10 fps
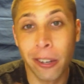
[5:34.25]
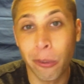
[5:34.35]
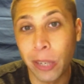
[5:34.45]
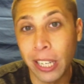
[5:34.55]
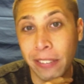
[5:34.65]

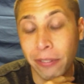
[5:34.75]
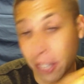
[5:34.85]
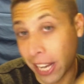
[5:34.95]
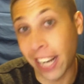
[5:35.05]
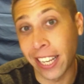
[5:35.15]
we
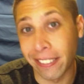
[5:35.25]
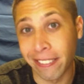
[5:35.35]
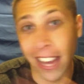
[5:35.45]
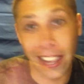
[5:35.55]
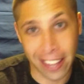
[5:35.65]
forget it,
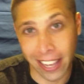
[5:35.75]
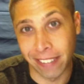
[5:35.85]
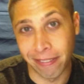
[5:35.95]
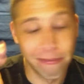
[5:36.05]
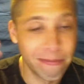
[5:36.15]
and
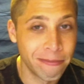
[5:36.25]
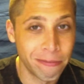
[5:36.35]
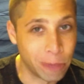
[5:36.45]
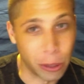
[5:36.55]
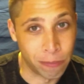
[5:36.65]
then
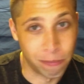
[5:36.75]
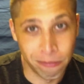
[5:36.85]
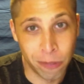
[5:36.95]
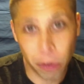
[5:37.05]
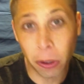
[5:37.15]
we're
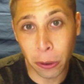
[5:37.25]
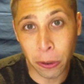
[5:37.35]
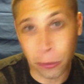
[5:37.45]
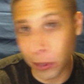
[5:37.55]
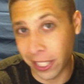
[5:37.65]

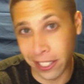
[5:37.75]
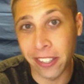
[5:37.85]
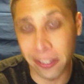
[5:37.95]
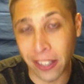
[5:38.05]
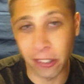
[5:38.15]
screwed when it does
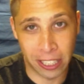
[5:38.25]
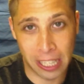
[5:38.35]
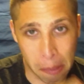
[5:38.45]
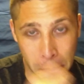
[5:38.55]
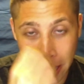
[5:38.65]
eventually come
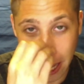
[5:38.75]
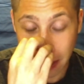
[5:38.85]
up again.